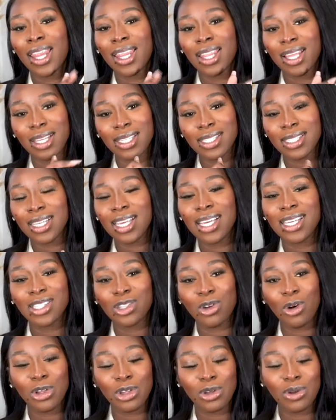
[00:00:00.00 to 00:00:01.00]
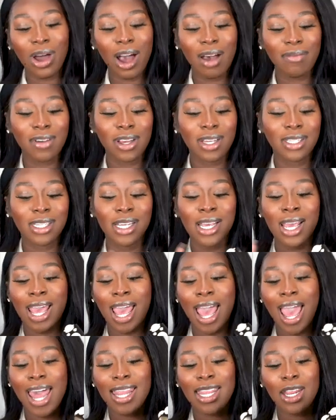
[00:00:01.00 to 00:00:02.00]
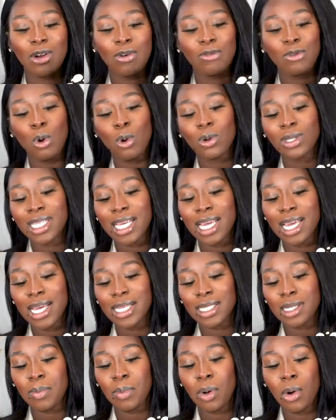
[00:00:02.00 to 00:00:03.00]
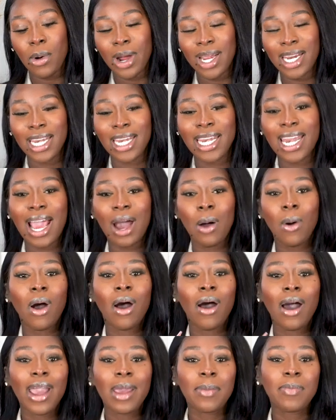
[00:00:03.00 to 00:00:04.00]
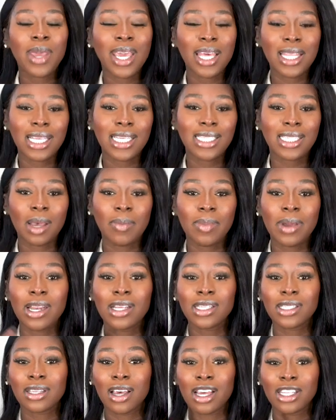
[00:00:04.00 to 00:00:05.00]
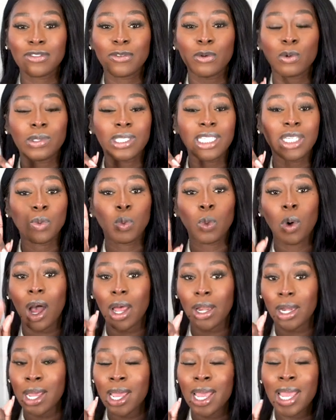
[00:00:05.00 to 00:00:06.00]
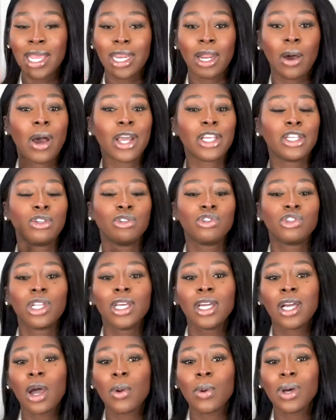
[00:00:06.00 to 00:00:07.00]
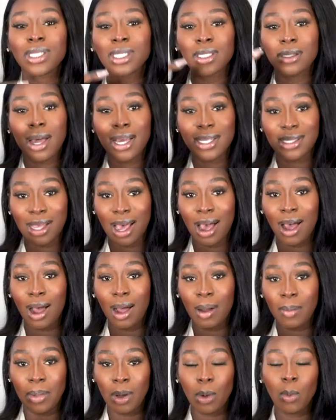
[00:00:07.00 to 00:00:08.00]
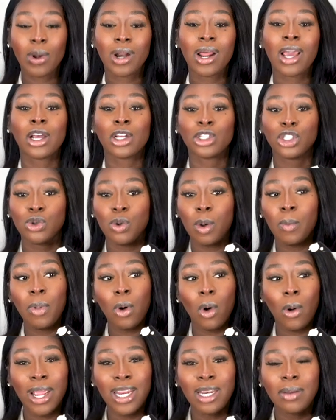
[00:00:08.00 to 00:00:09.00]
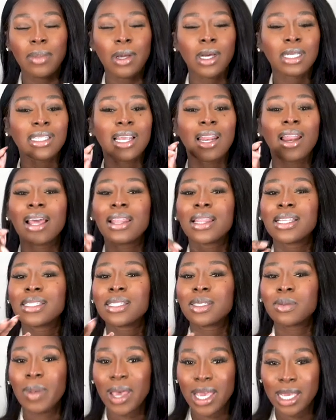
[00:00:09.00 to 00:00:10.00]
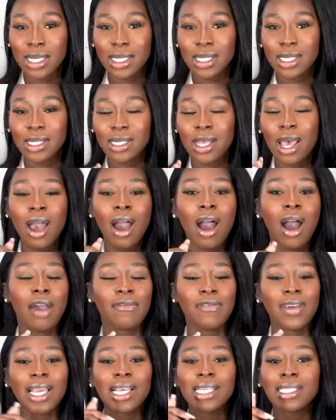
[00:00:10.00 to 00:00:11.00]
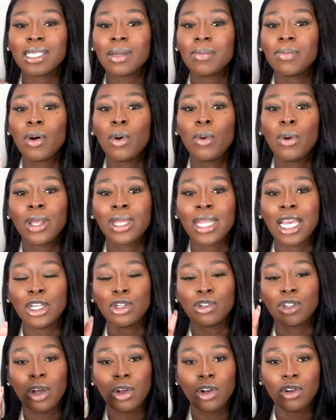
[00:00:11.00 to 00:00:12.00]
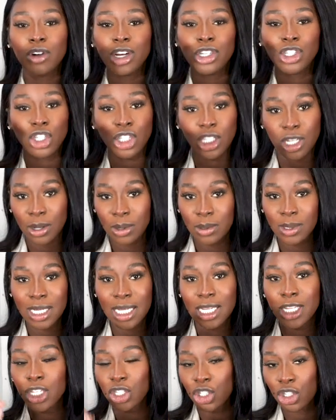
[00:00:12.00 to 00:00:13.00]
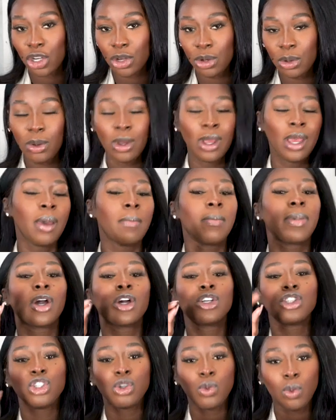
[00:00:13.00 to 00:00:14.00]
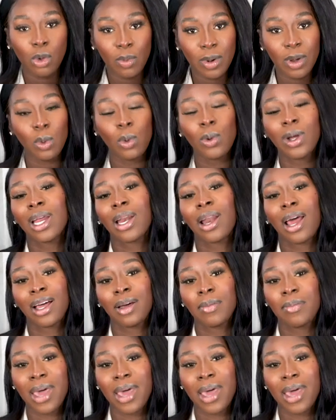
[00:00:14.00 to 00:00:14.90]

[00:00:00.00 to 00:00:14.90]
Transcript: this is got you covered. And then of course it is a point. Now I picked these up in a size 41. Now I usually go a size up when I do a point because I like the space. I think it's important that you don't crush your toes in the shoe because you will be walking like a